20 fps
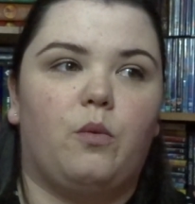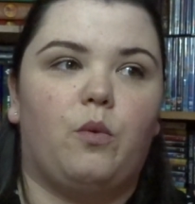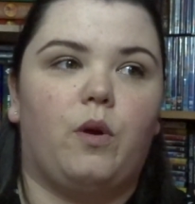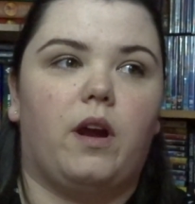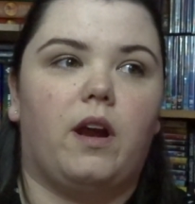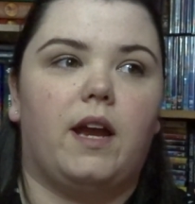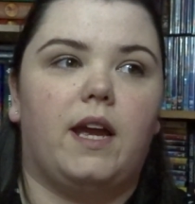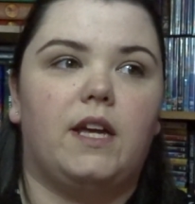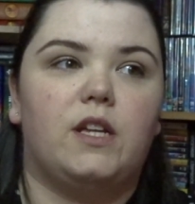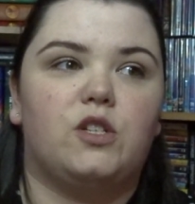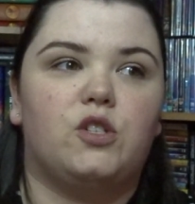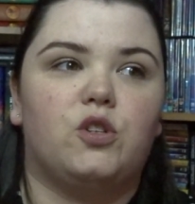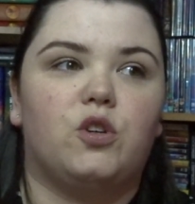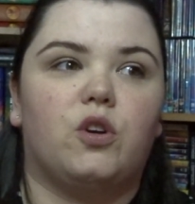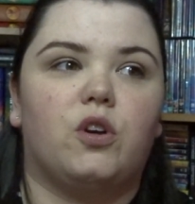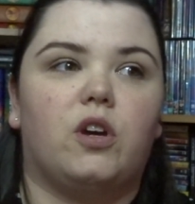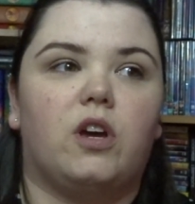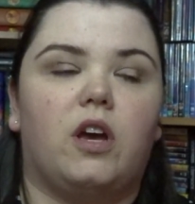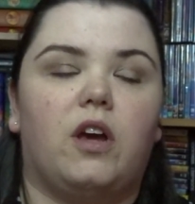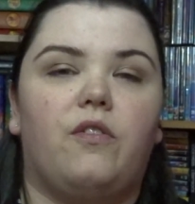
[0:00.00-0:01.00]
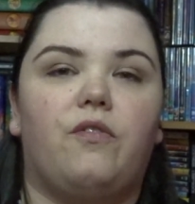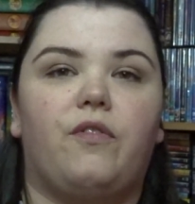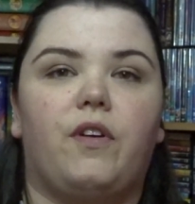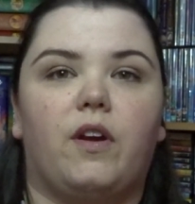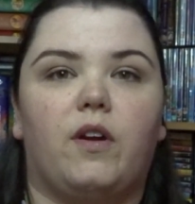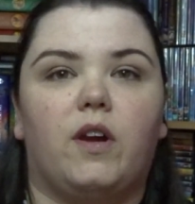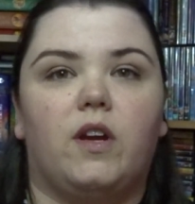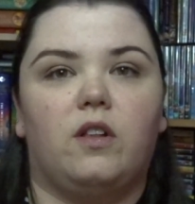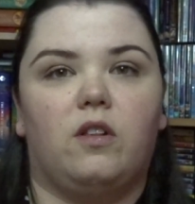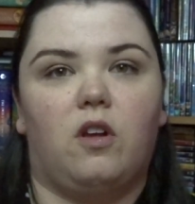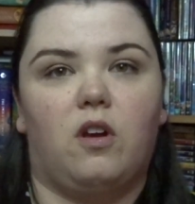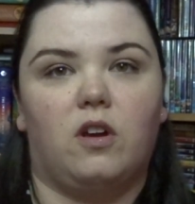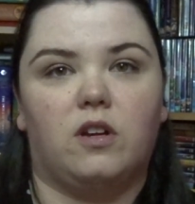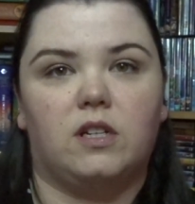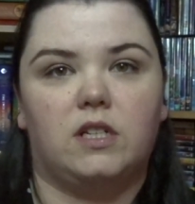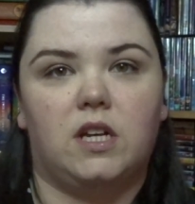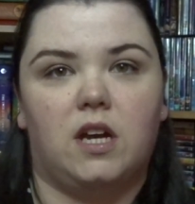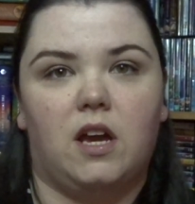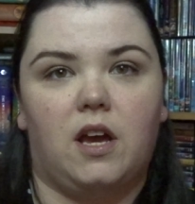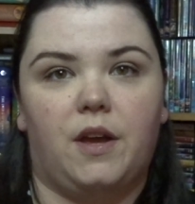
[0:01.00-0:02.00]
where it took a very
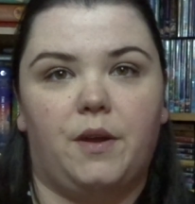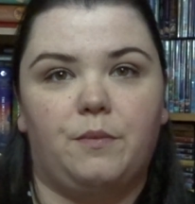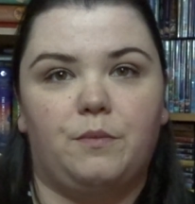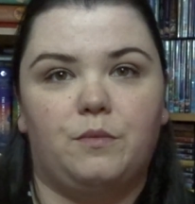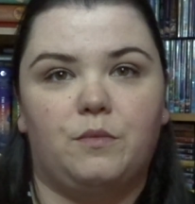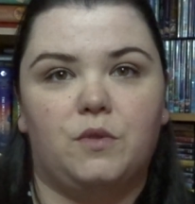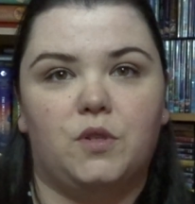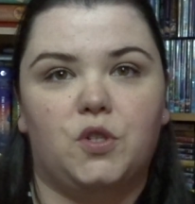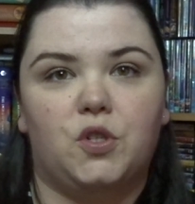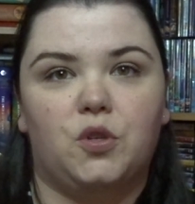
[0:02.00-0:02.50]
long time